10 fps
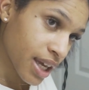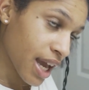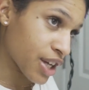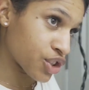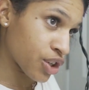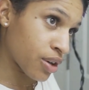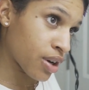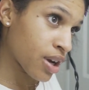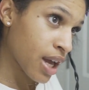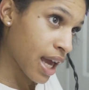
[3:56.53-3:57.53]
as you're
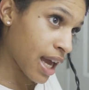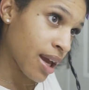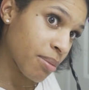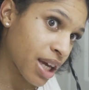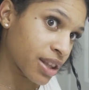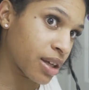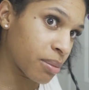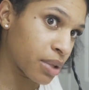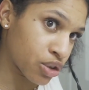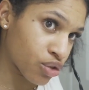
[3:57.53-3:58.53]
aiming the
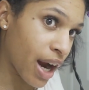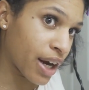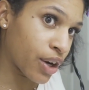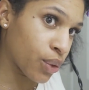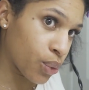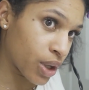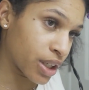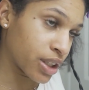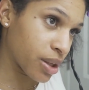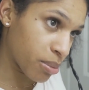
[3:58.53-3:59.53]
blow dryer
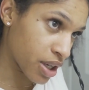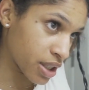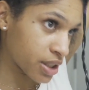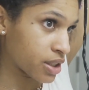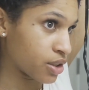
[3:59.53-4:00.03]
on the brush.